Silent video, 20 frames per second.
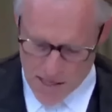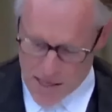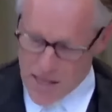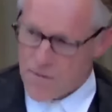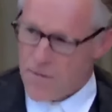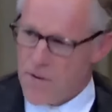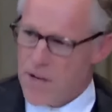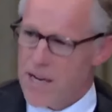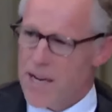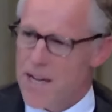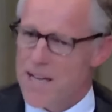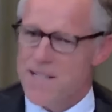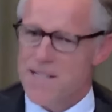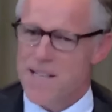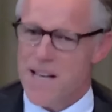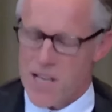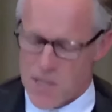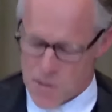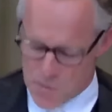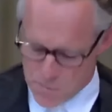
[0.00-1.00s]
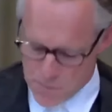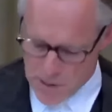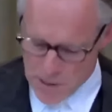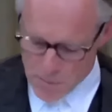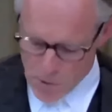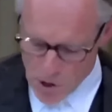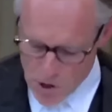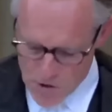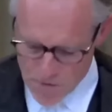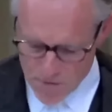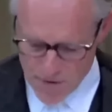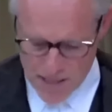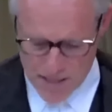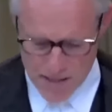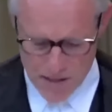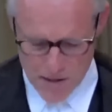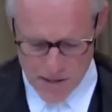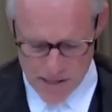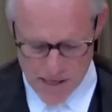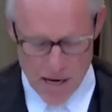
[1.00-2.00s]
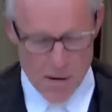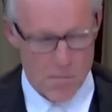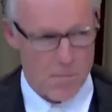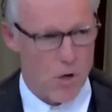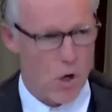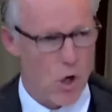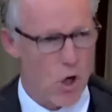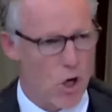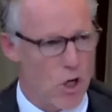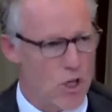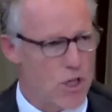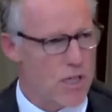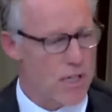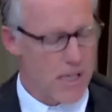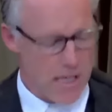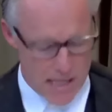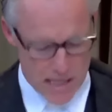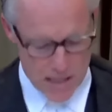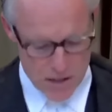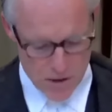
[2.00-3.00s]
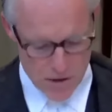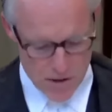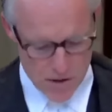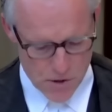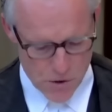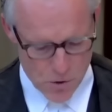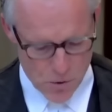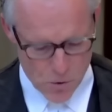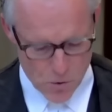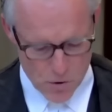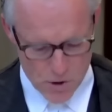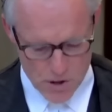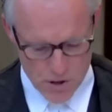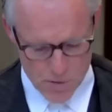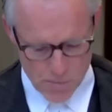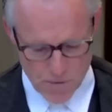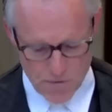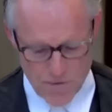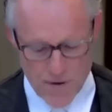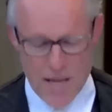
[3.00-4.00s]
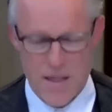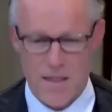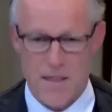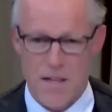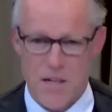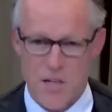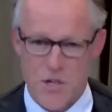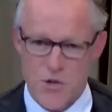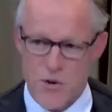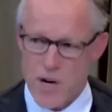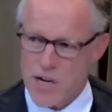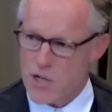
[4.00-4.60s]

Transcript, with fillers: South Africa has thus been motivated to come urgently to this court to prevent the